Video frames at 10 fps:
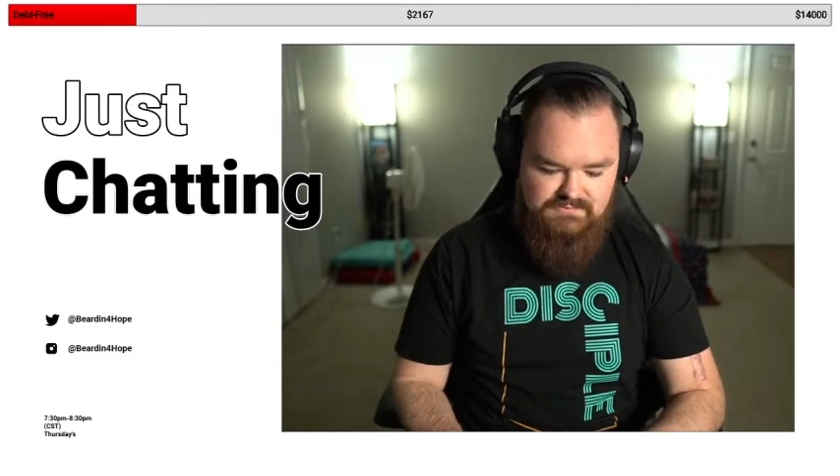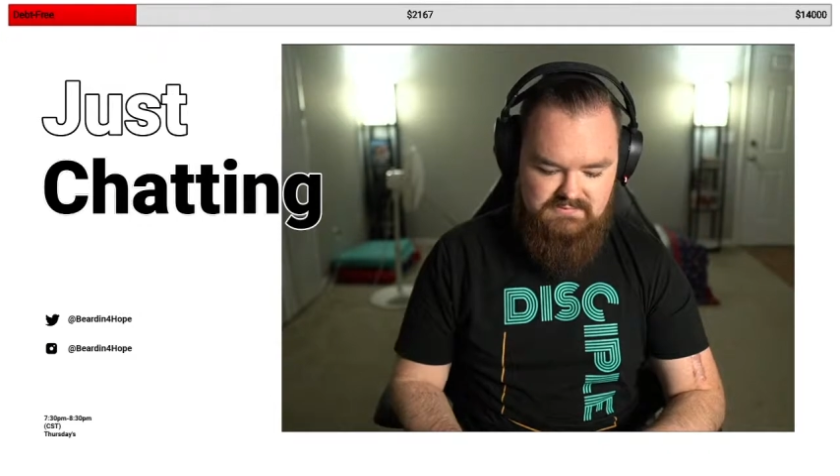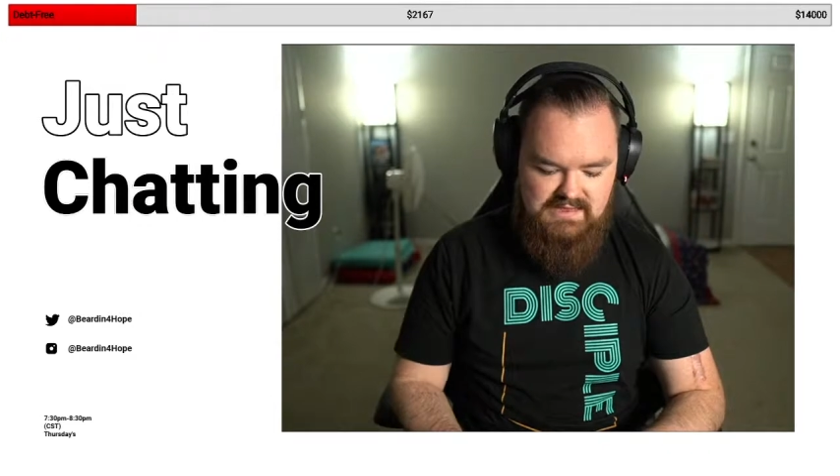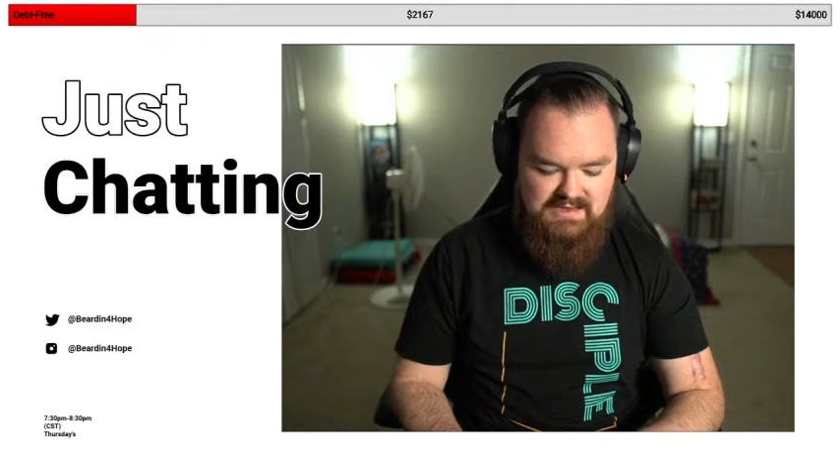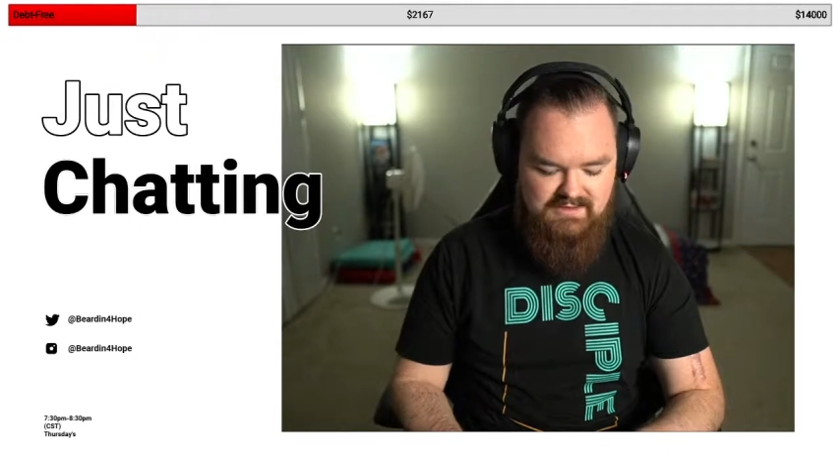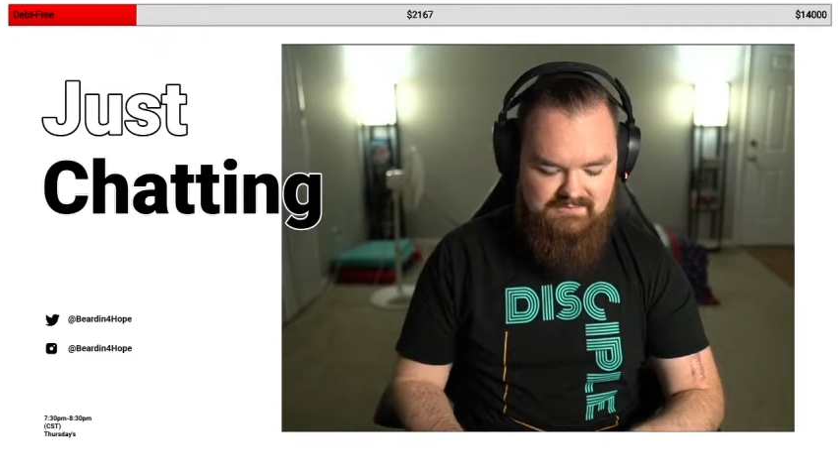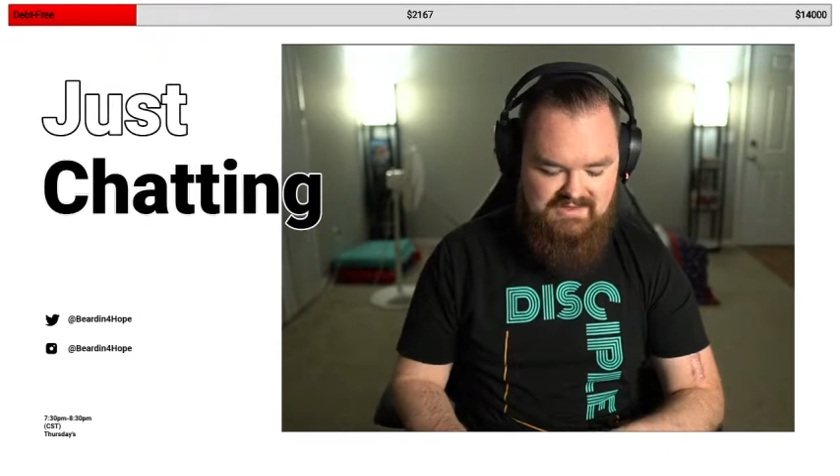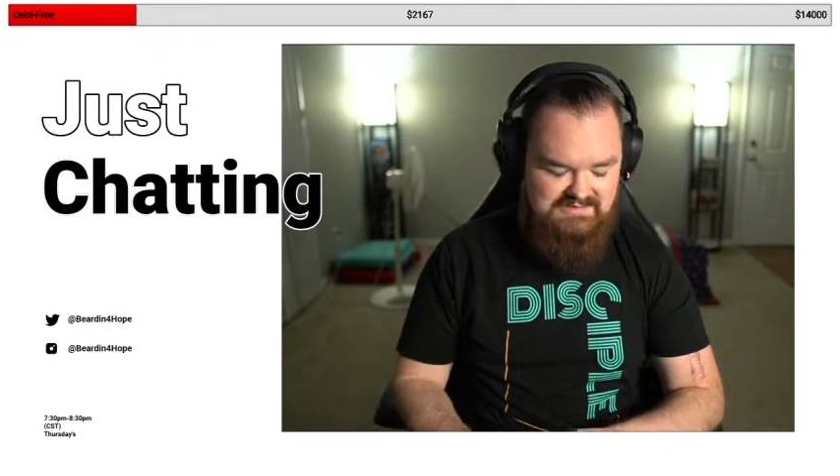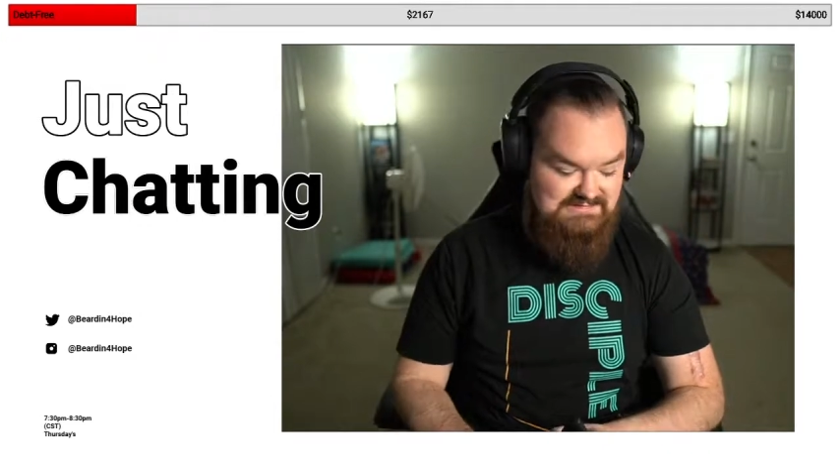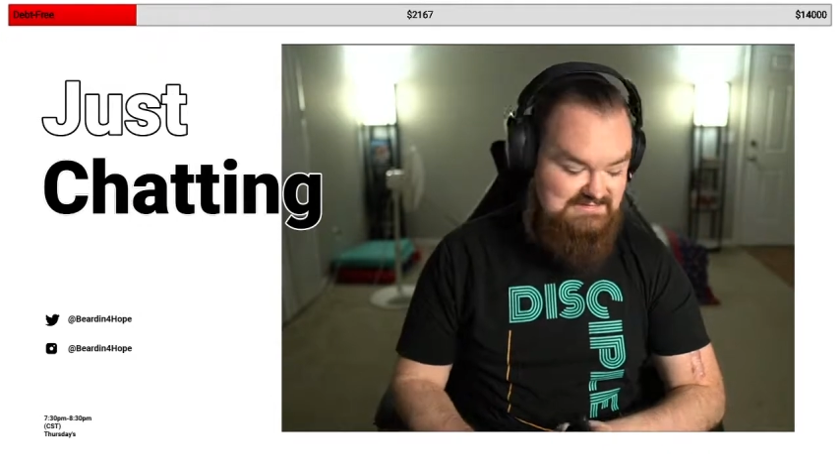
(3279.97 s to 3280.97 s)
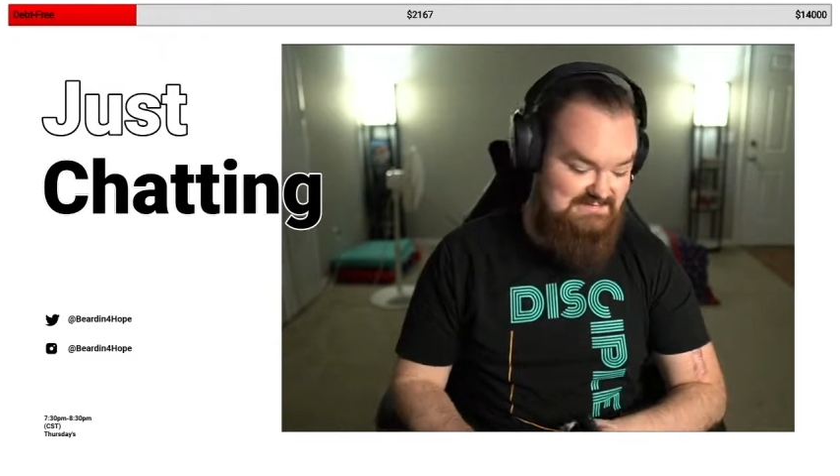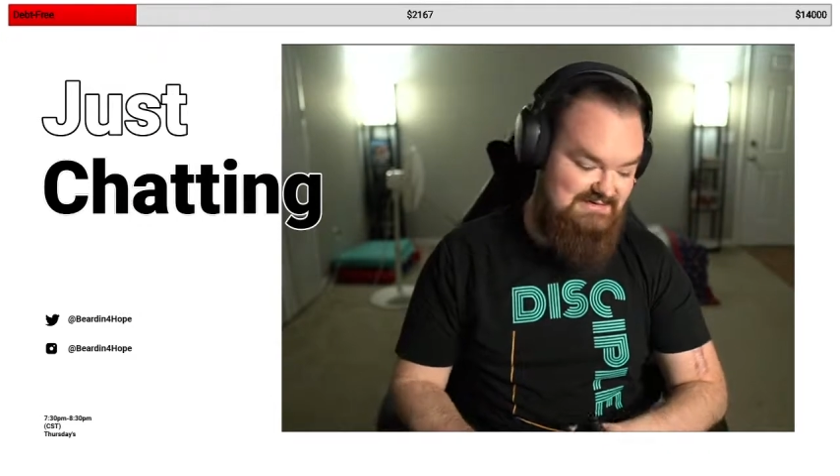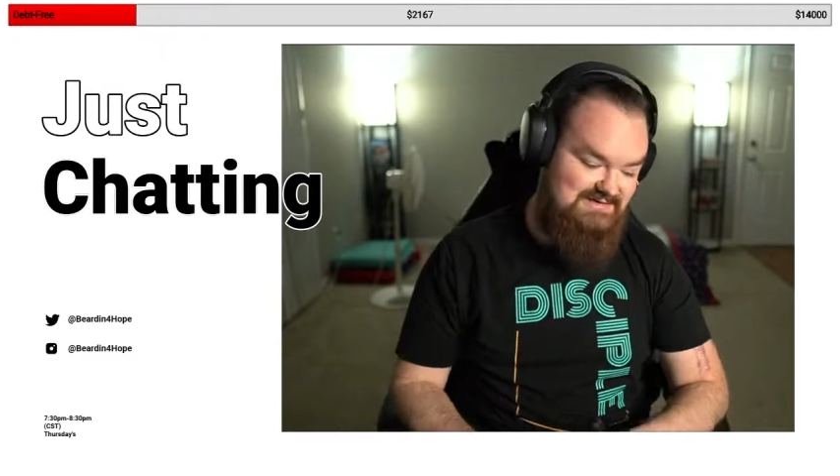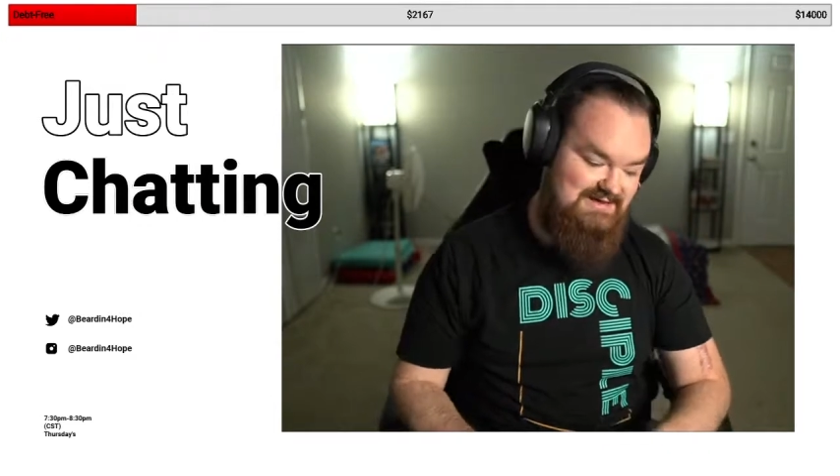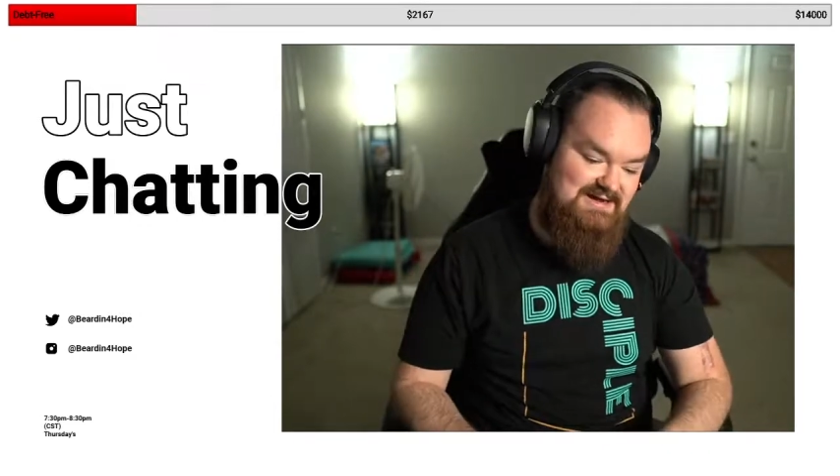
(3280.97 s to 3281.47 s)
Oh man, this
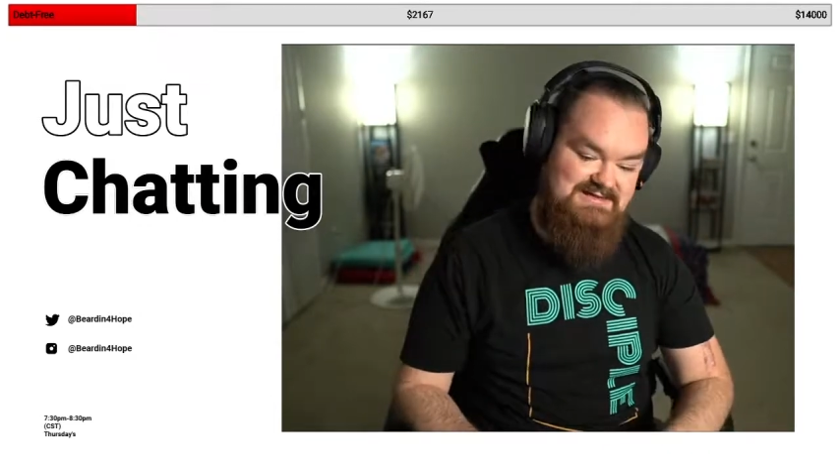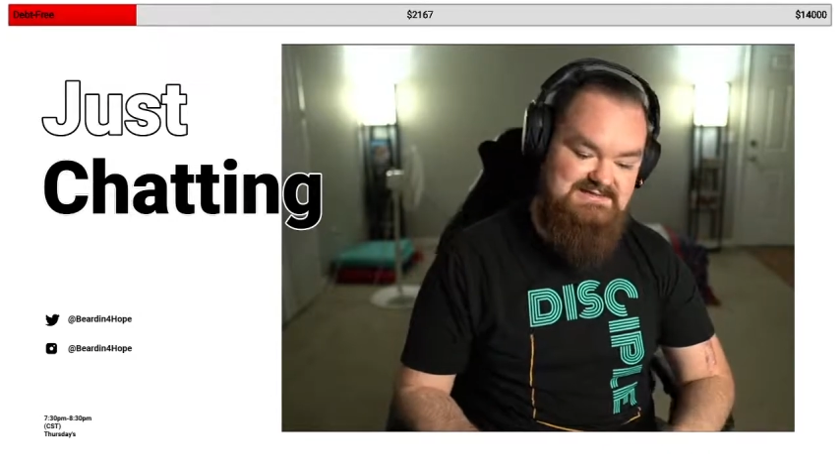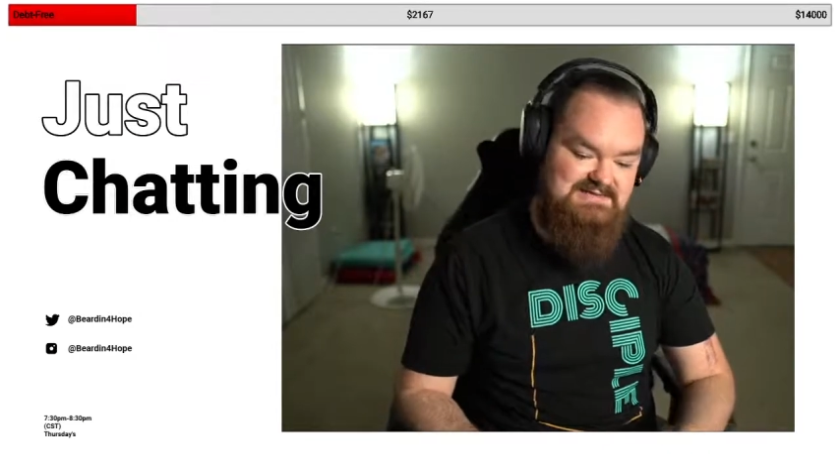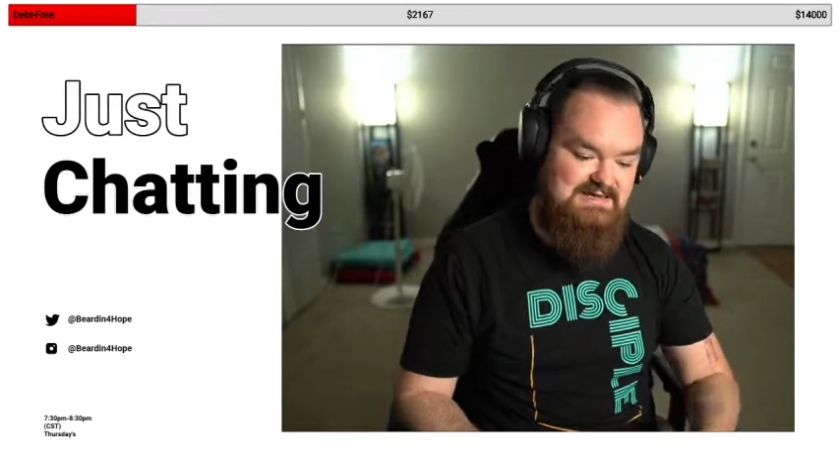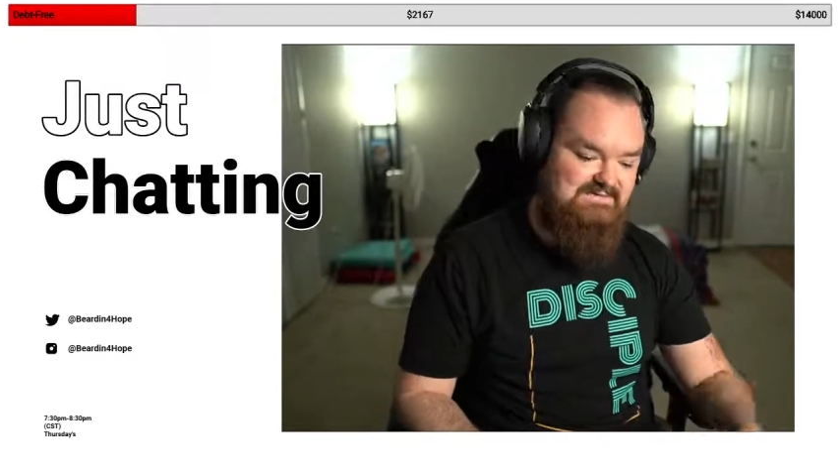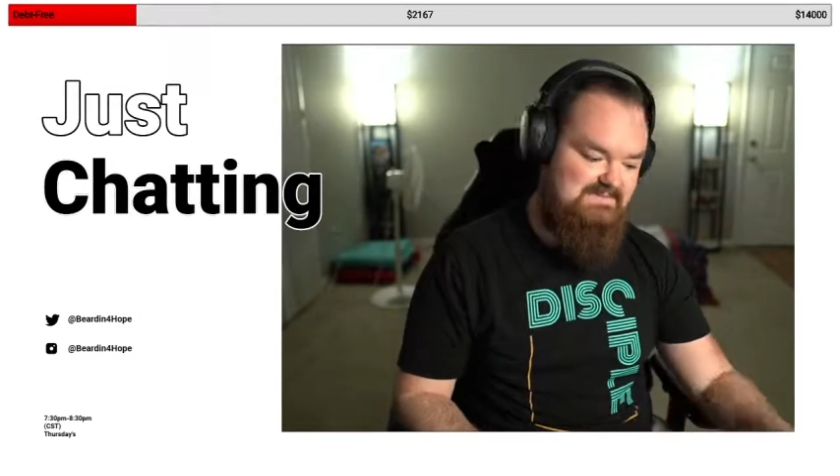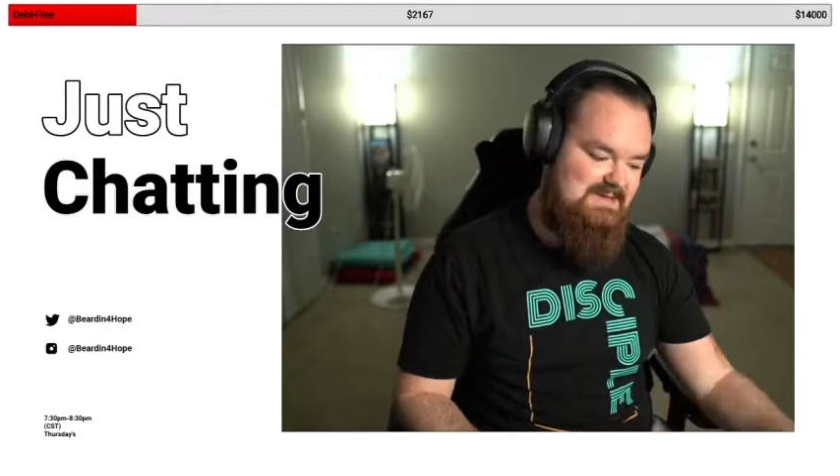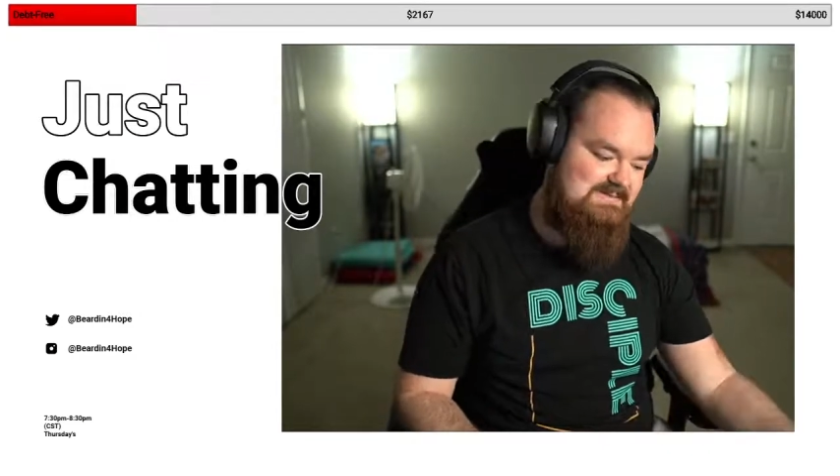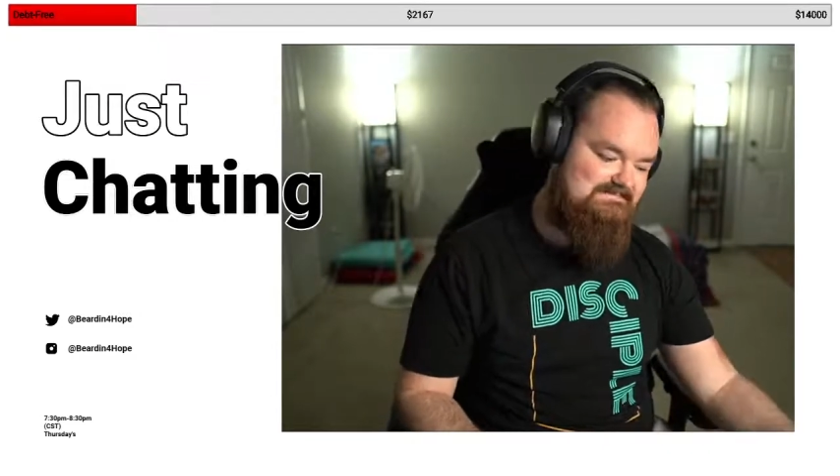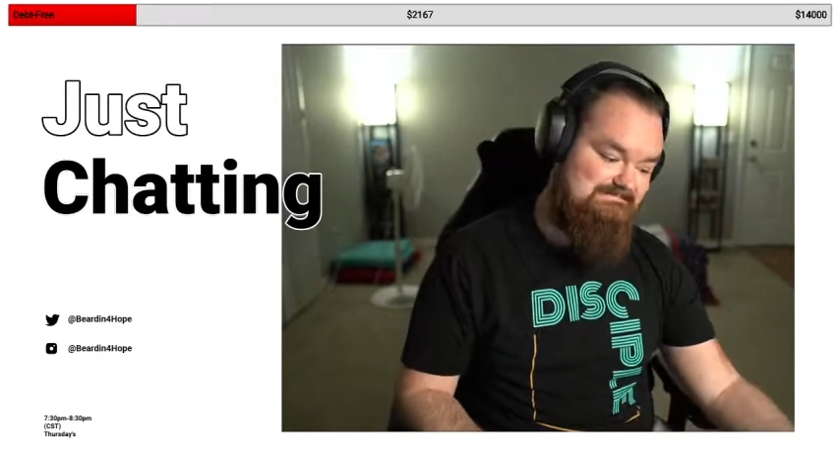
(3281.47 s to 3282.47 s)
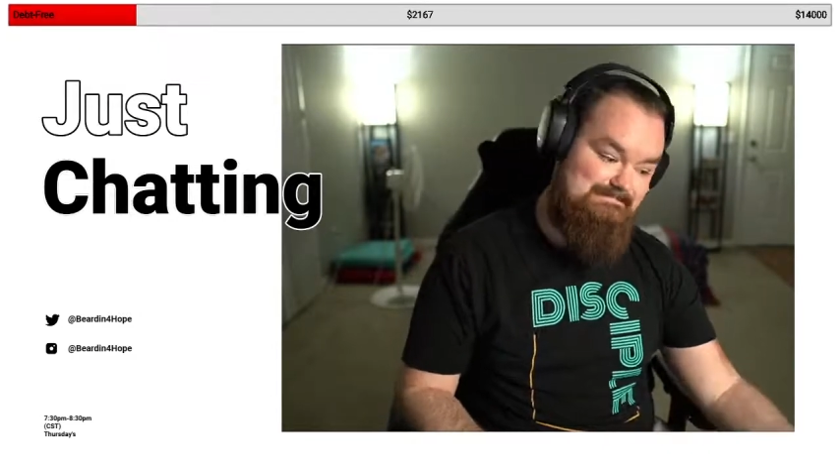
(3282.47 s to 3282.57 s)
little Nas stuff, man.